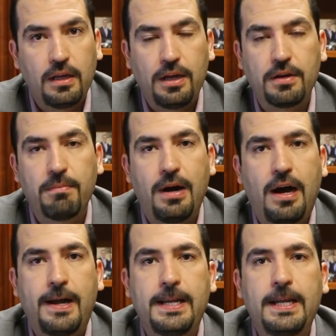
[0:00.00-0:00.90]
in your
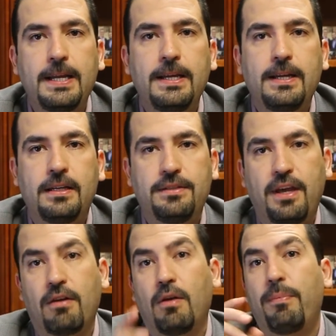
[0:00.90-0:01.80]
body,
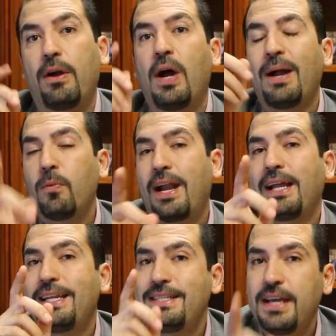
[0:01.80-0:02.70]
etc. But what I
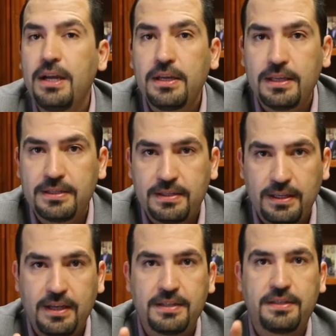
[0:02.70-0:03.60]
can tell you
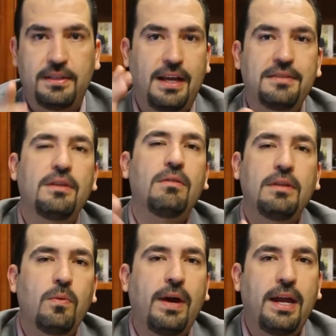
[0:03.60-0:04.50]
that's the
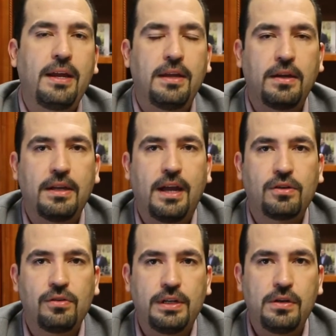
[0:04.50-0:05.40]
only way you can
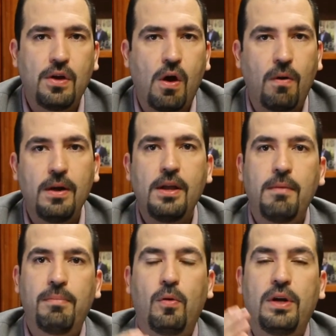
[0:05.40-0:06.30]
actually know.
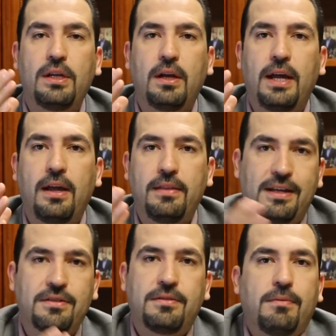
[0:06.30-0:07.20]
But
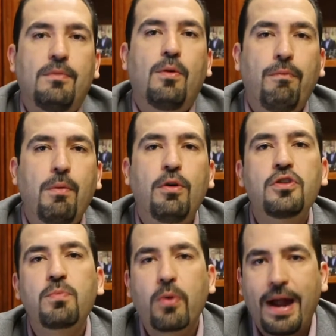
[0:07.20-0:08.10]
that's the
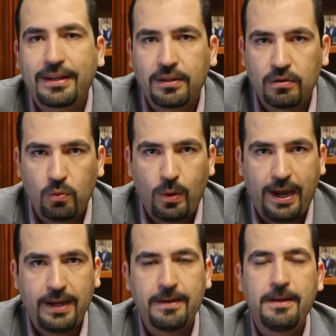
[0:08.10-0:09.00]
most practical way.